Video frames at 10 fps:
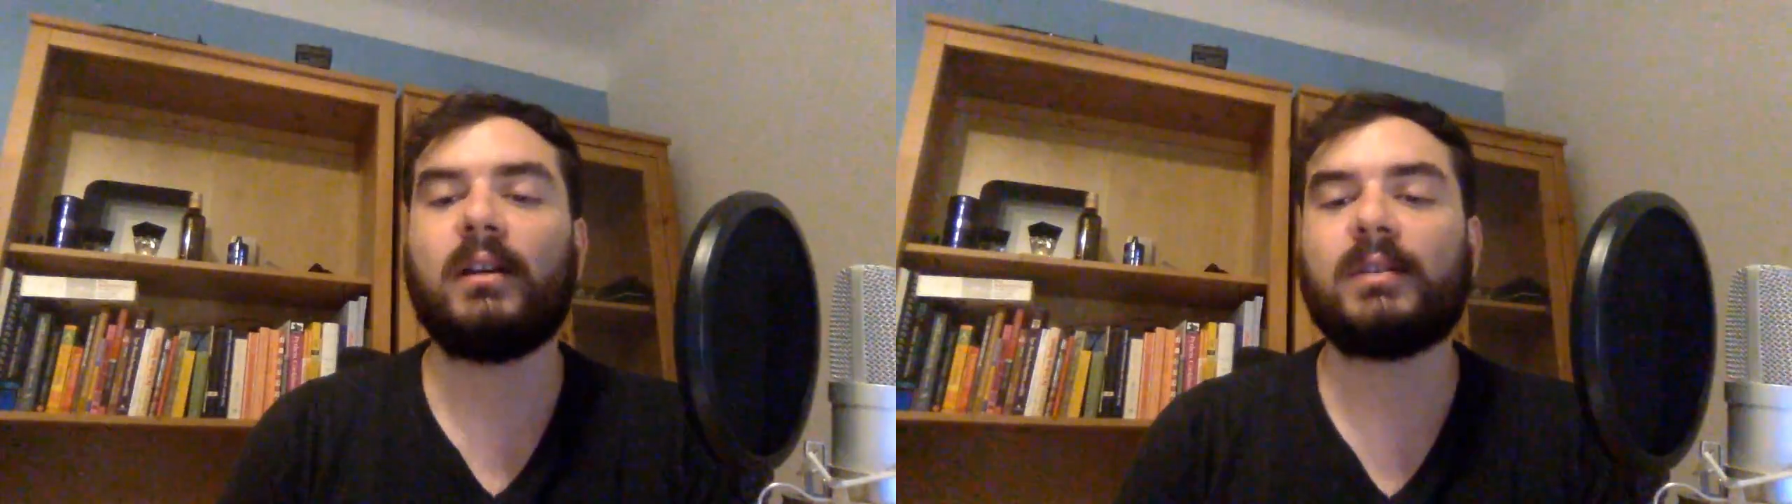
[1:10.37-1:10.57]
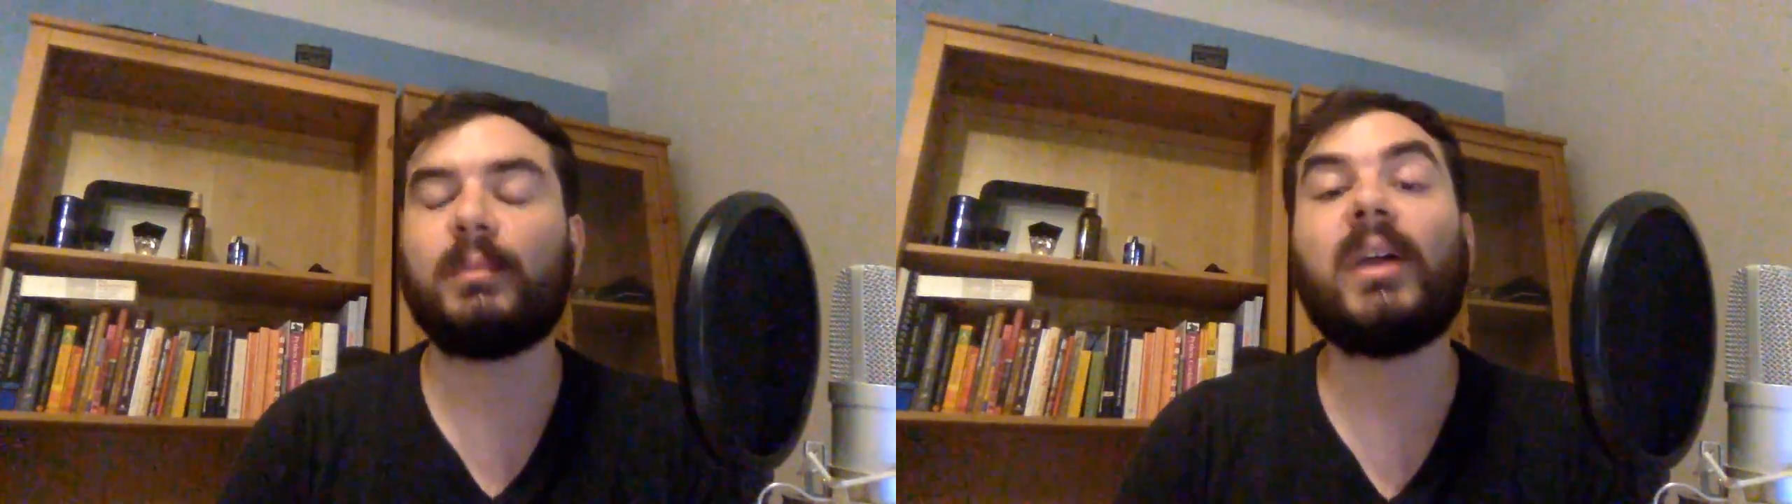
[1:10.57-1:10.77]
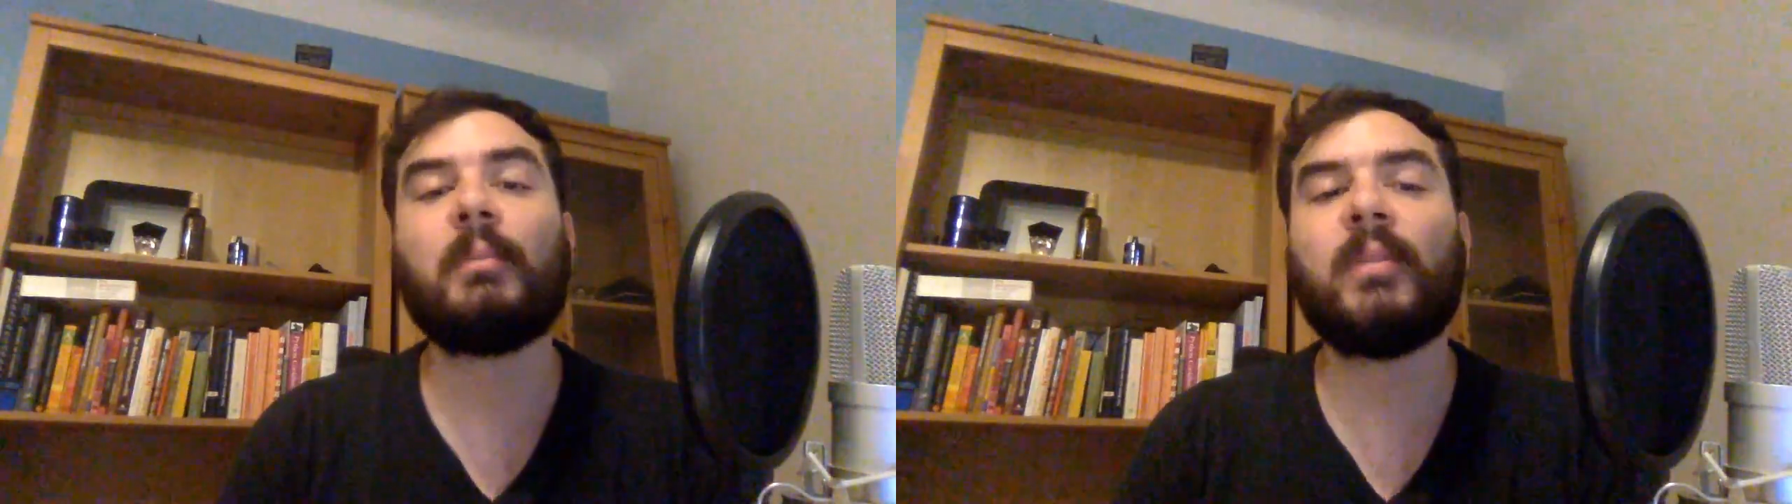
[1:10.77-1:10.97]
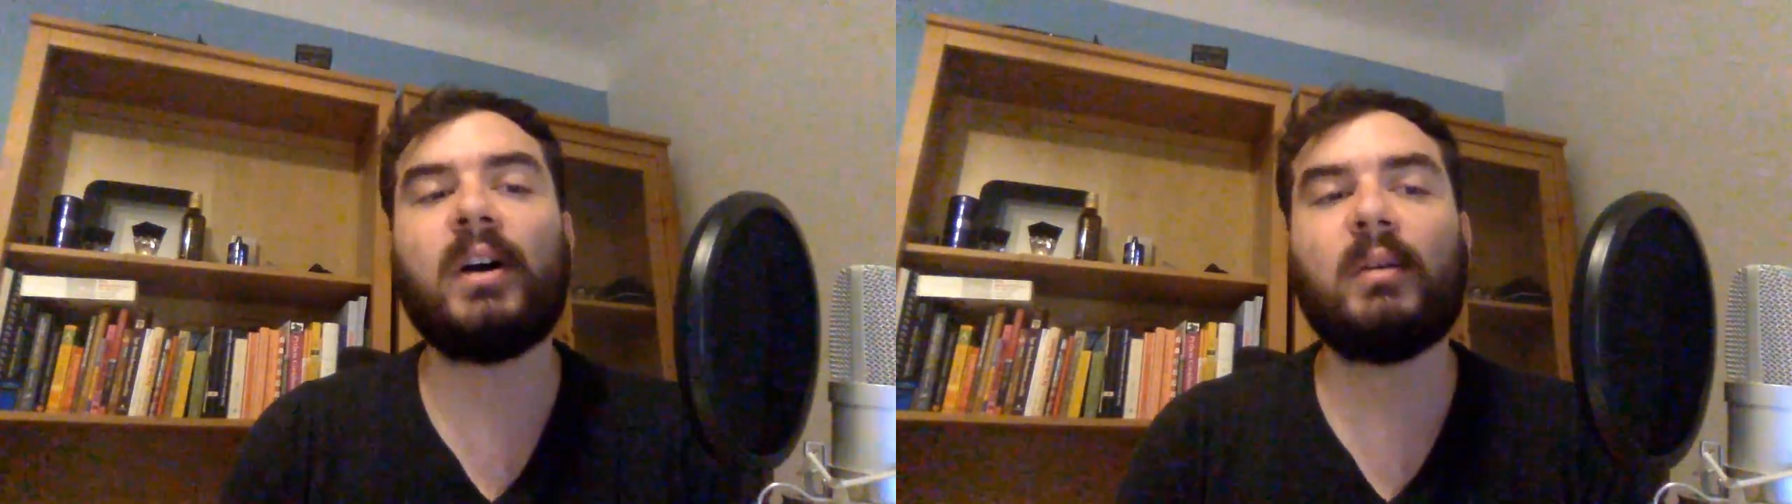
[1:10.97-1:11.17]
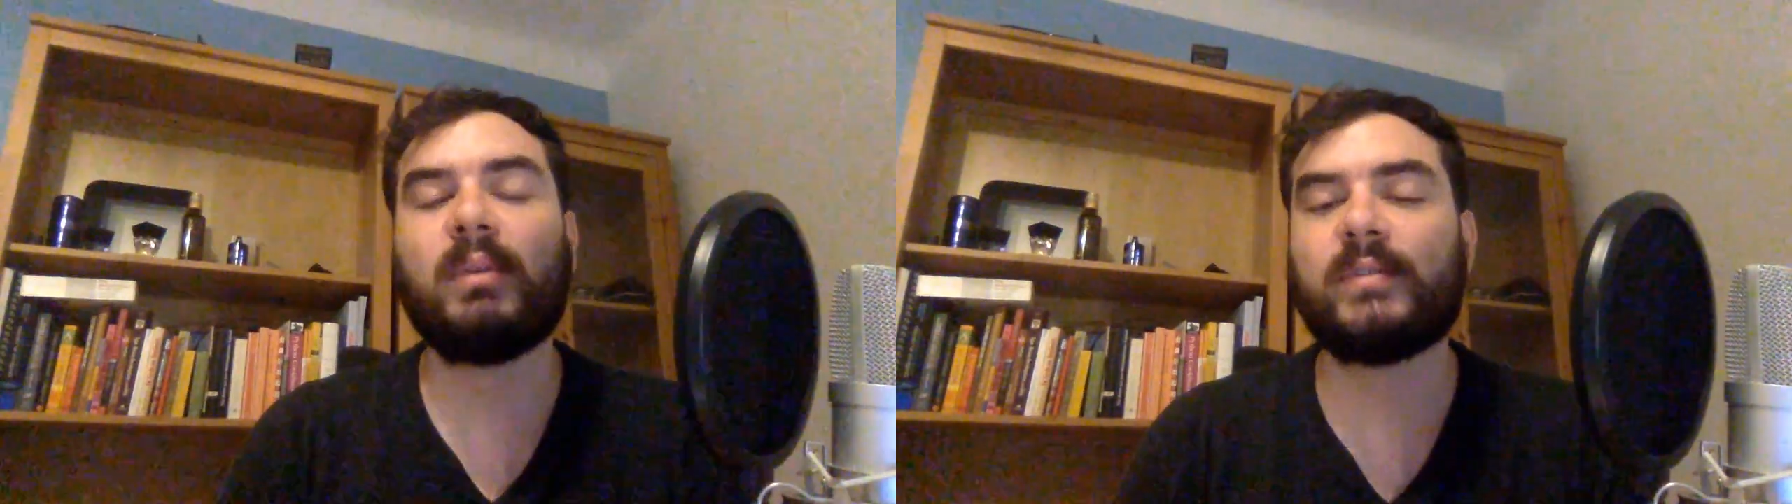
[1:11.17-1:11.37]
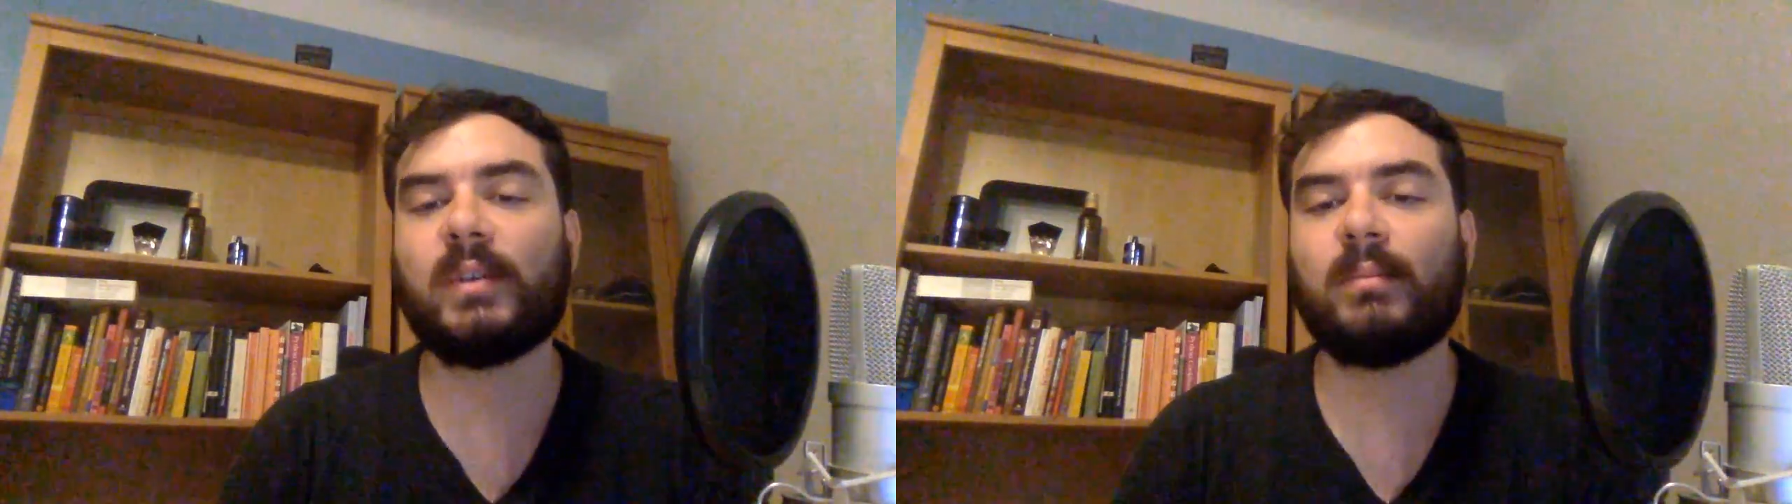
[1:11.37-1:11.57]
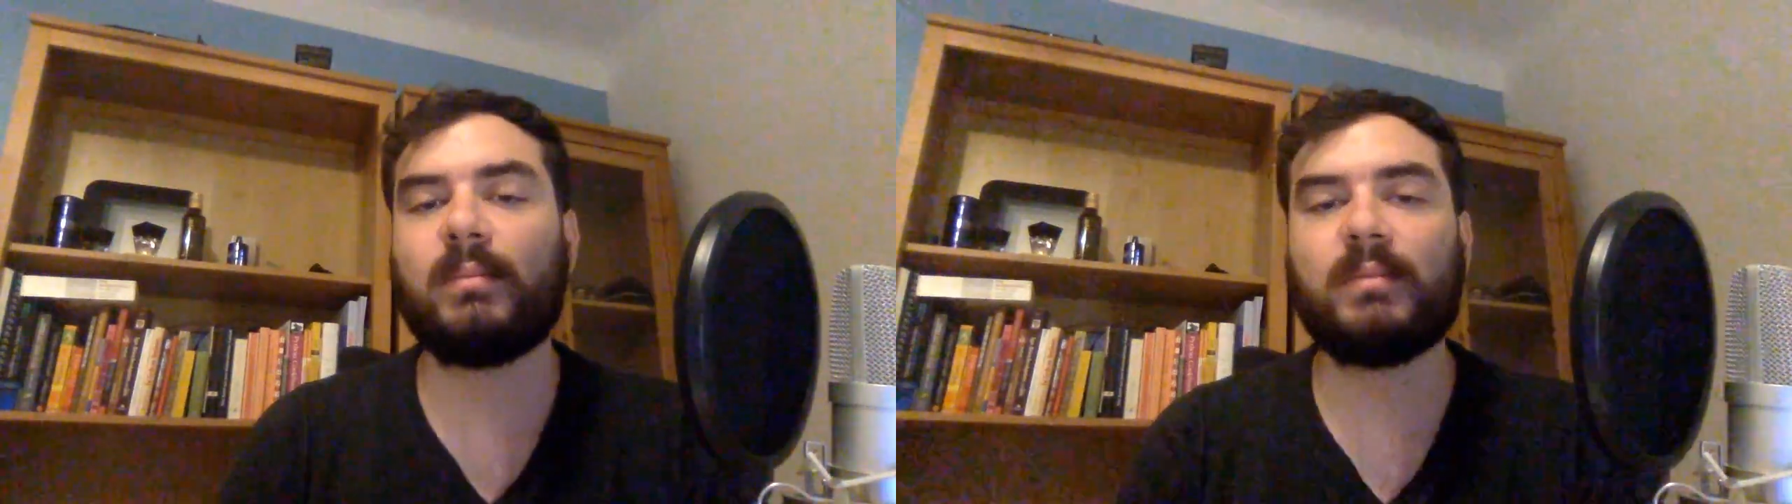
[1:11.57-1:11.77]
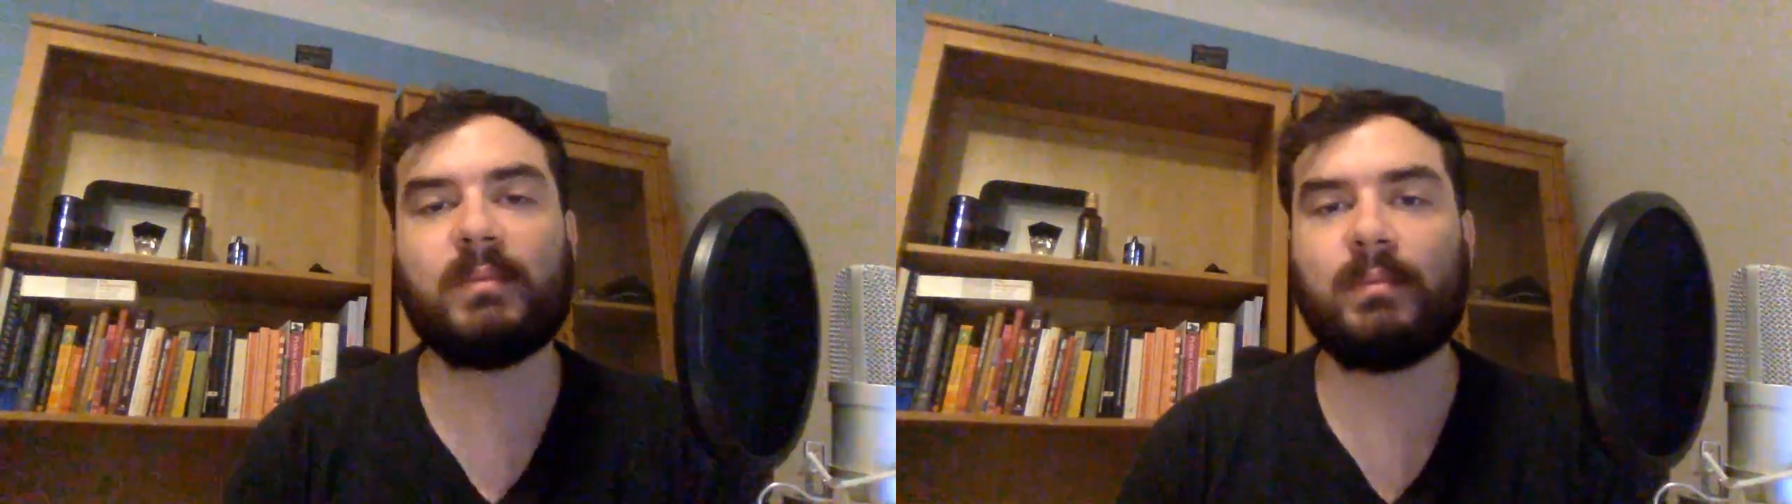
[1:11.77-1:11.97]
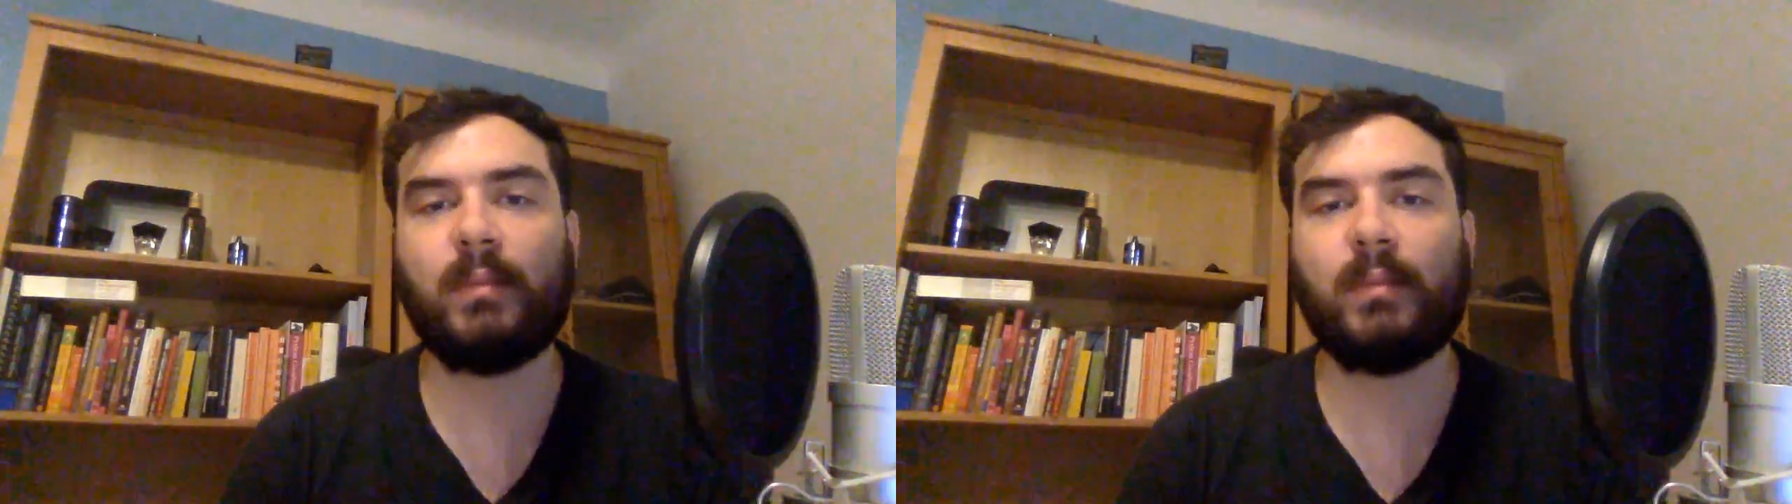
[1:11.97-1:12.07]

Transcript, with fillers: some number with some